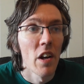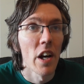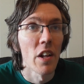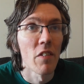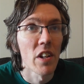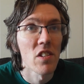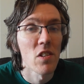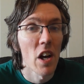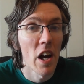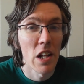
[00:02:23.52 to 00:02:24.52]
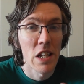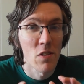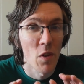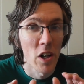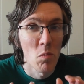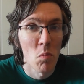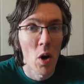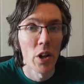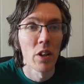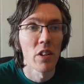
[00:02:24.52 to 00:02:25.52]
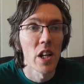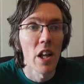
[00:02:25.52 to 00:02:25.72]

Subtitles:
and it's very mild.